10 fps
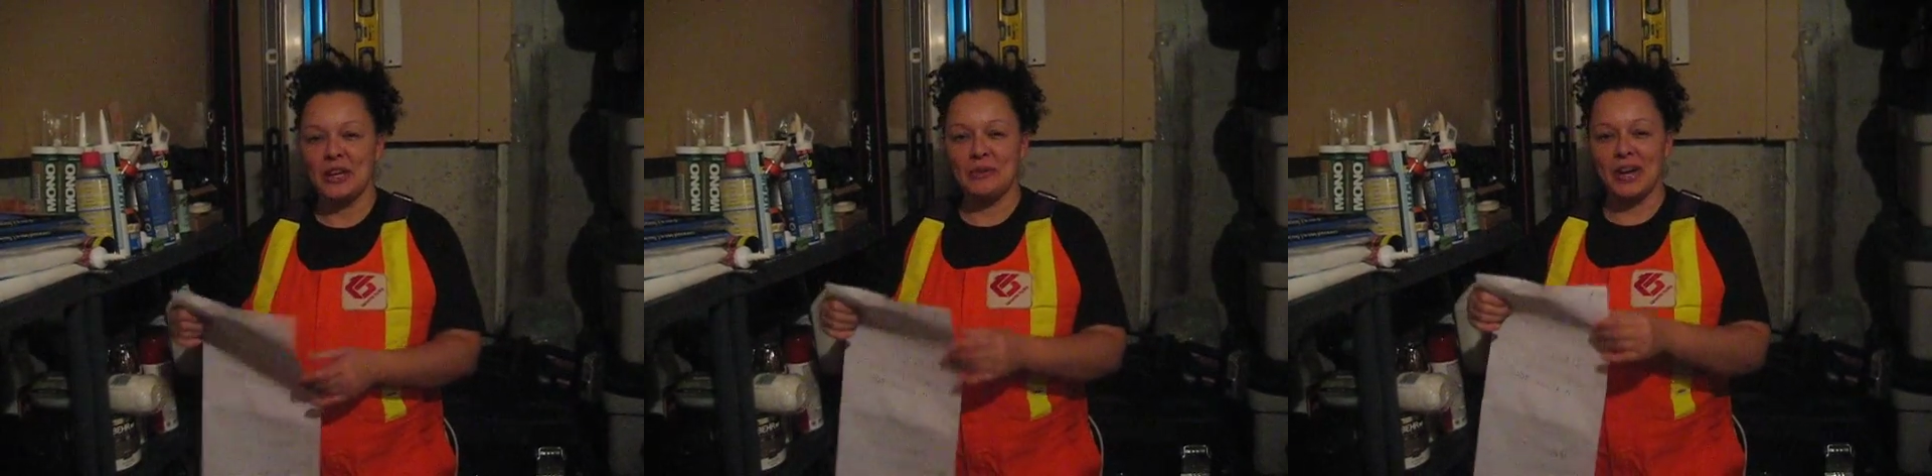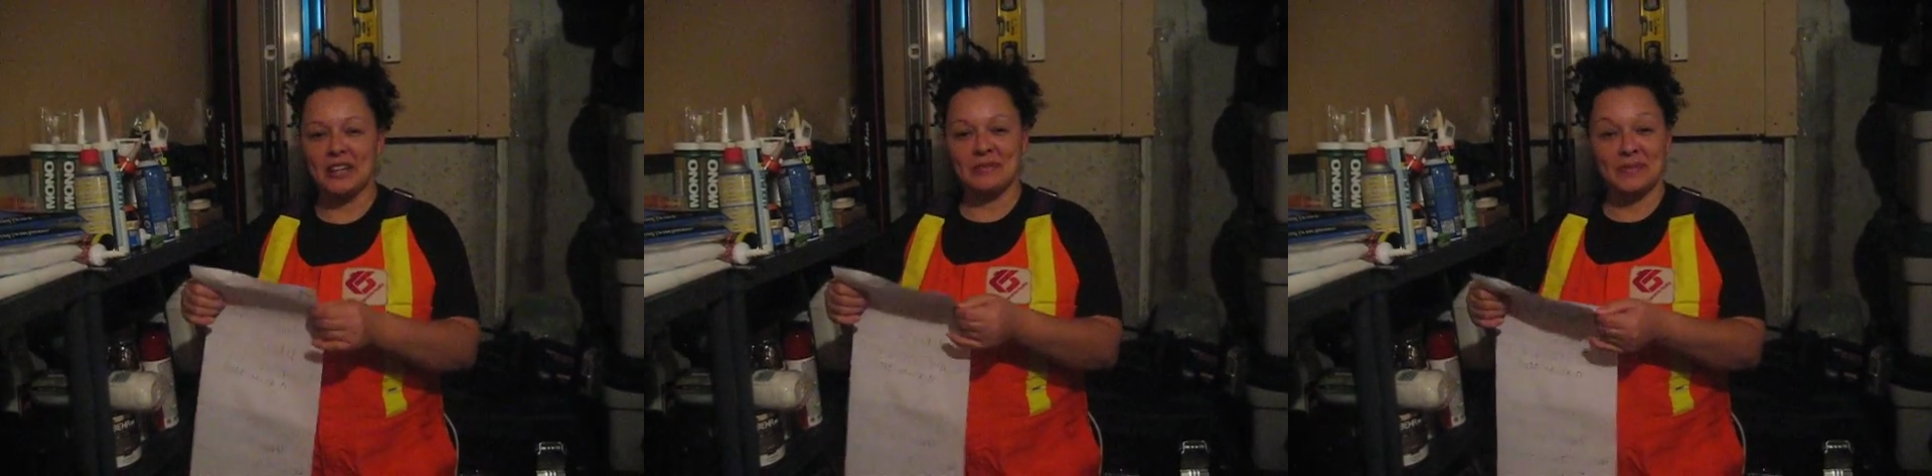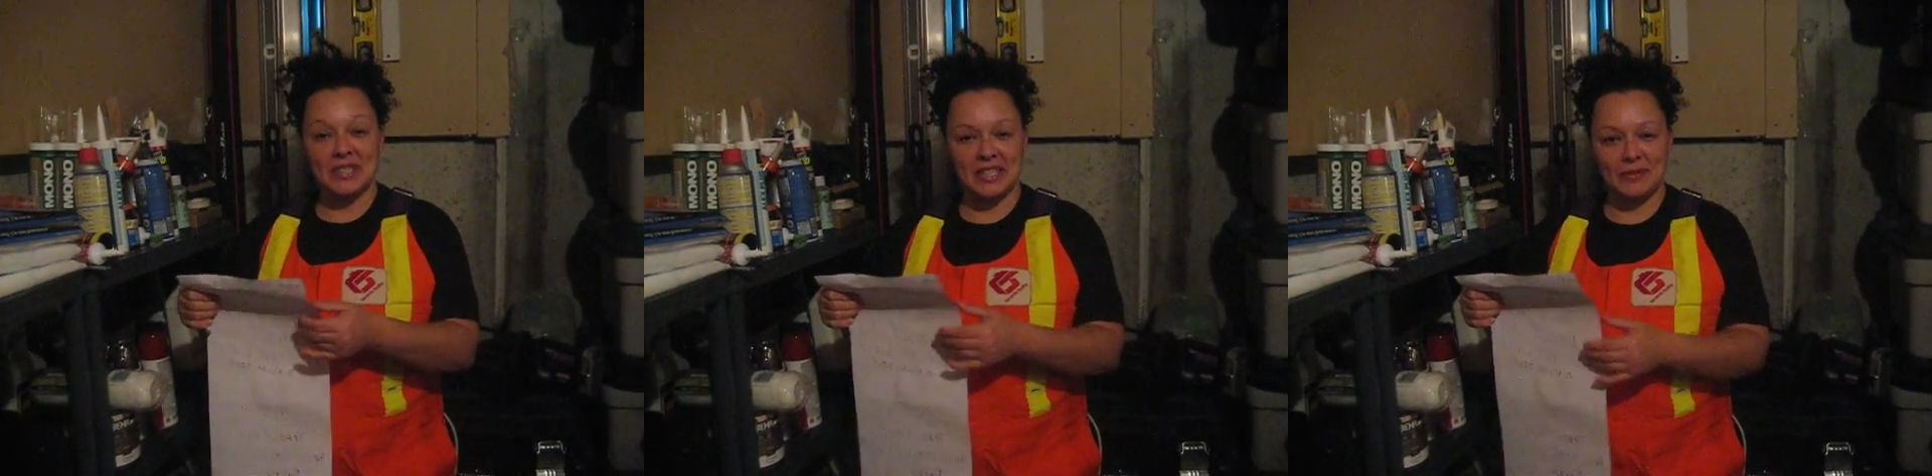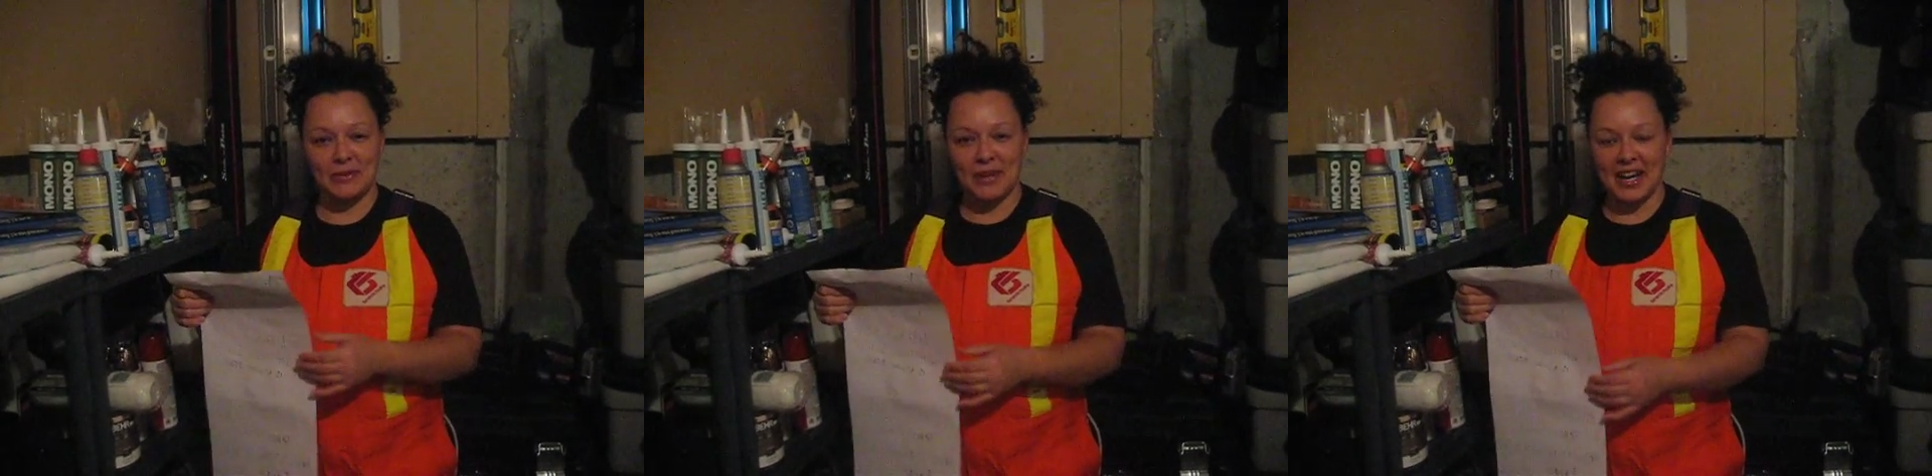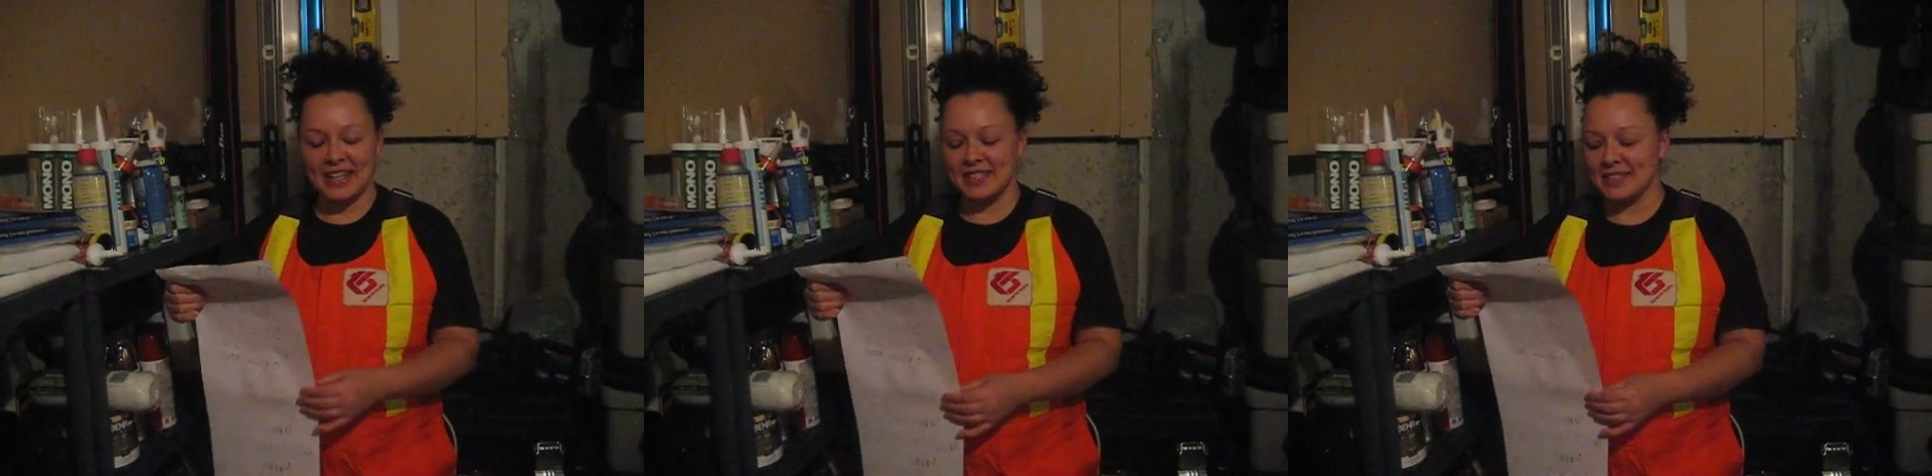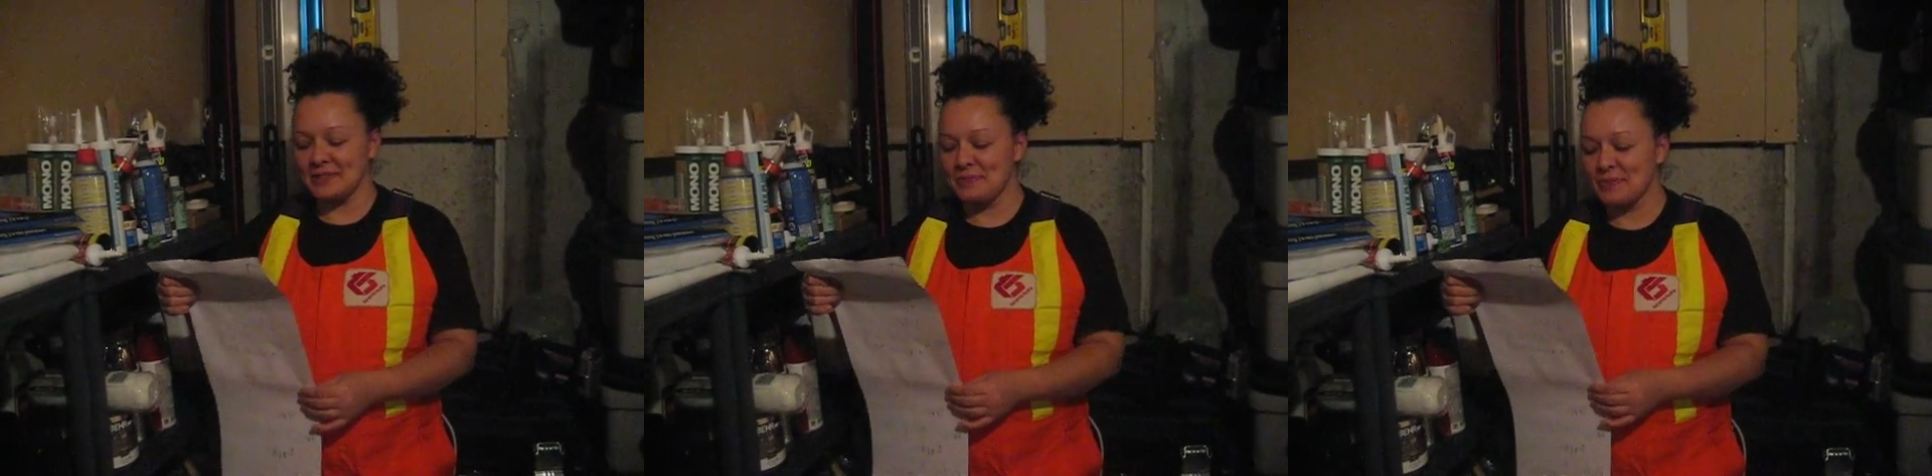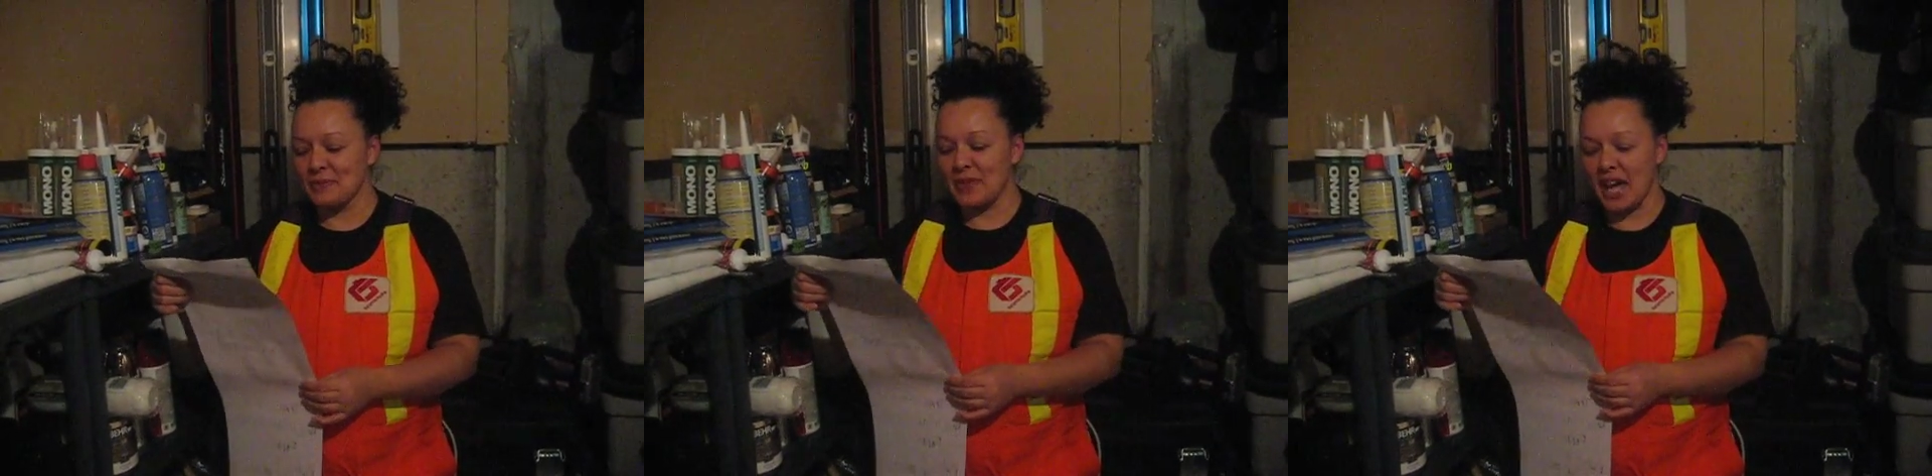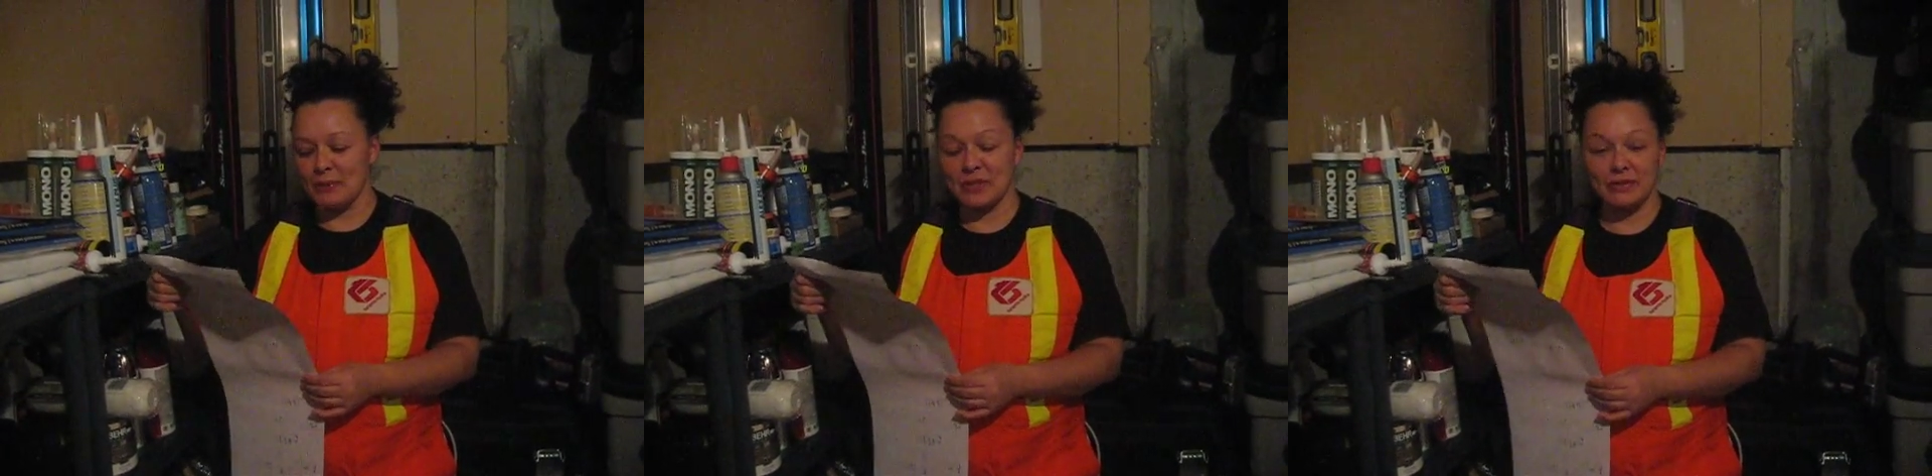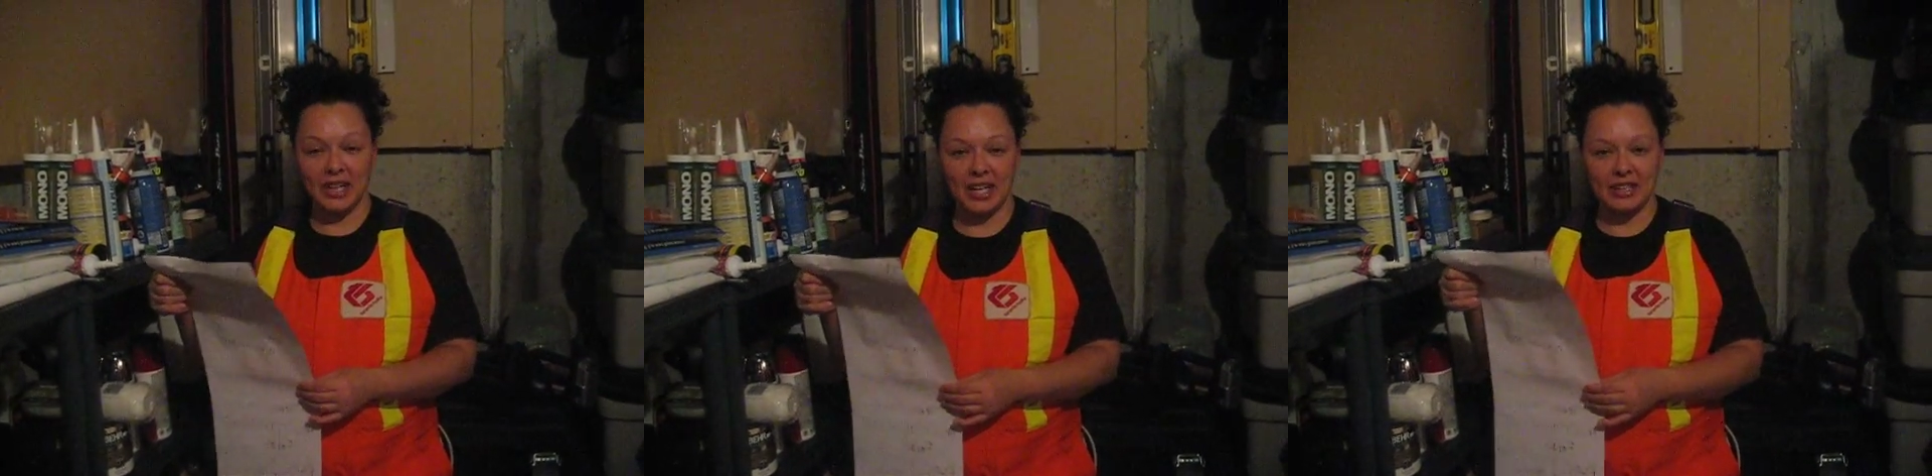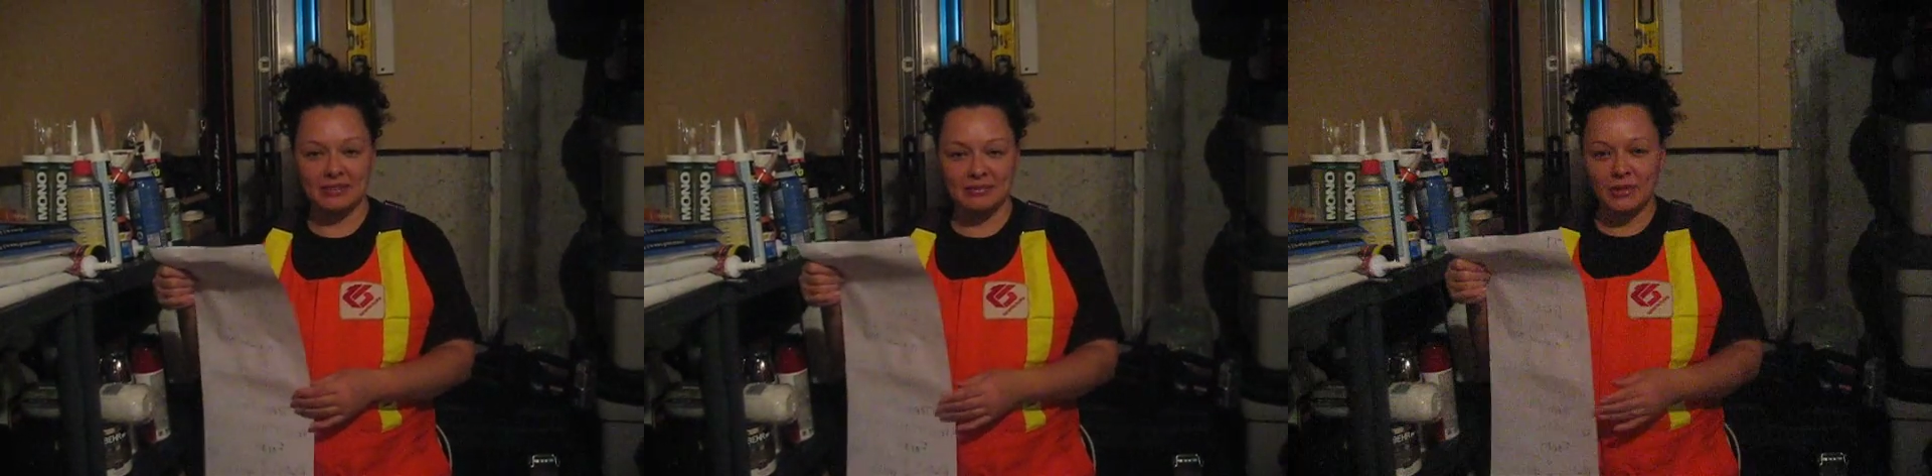Well, TV-wise, I'm captivating.